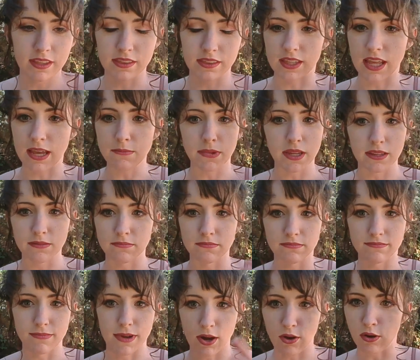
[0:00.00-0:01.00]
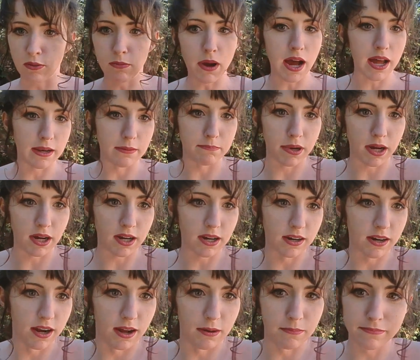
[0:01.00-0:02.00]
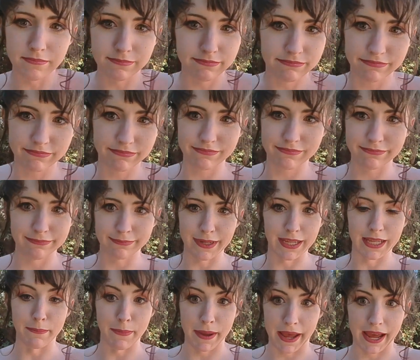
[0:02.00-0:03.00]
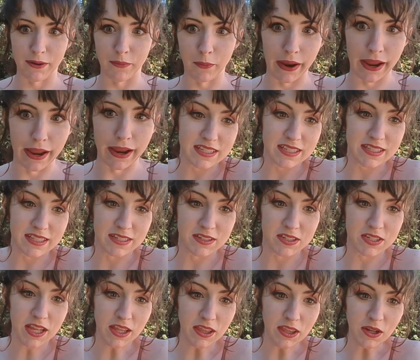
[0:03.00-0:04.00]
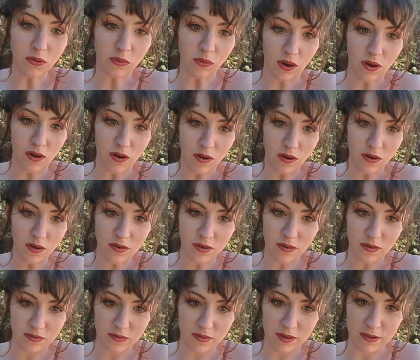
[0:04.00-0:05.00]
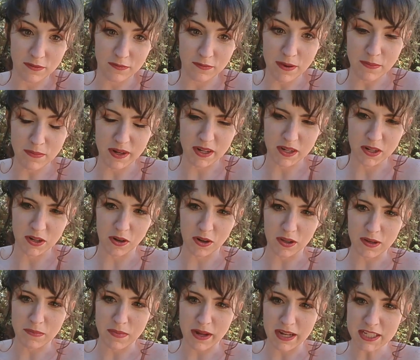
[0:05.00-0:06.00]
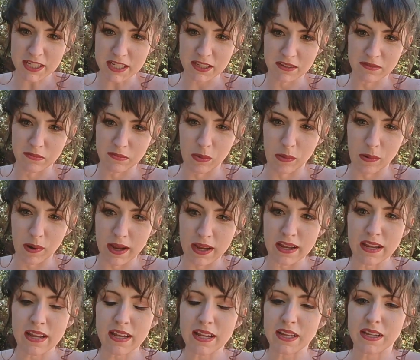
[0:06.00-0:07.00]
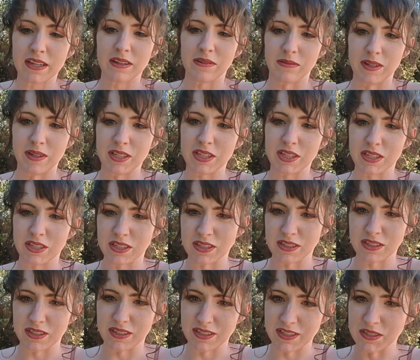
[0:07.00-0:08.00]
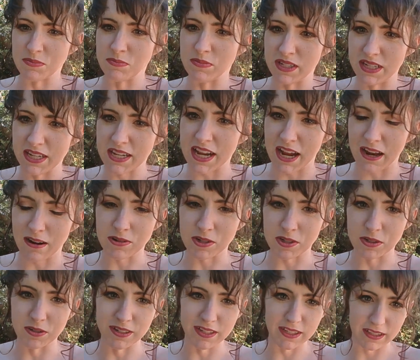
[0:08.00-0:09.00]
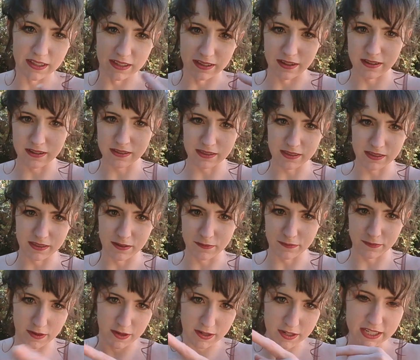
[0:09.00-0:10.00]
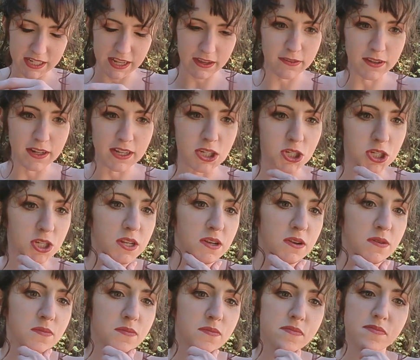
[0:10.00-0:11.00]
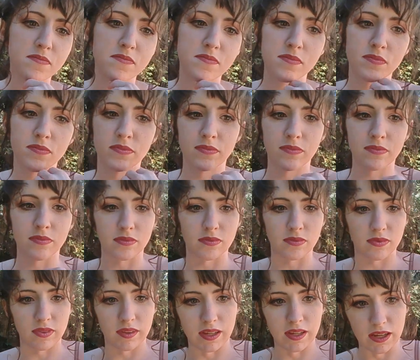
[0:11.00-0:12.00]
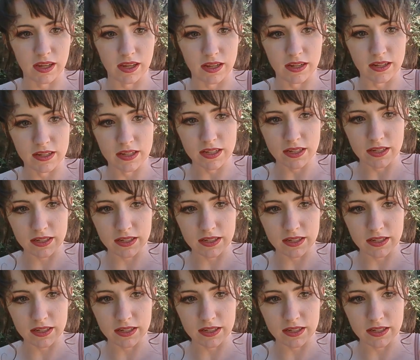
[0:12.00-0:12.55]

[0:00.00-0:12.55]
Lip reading: that made my whole body pucker up in a bad way. There's nothing wrong with a feminine girl and masculine boy, which is me countering the first definition. And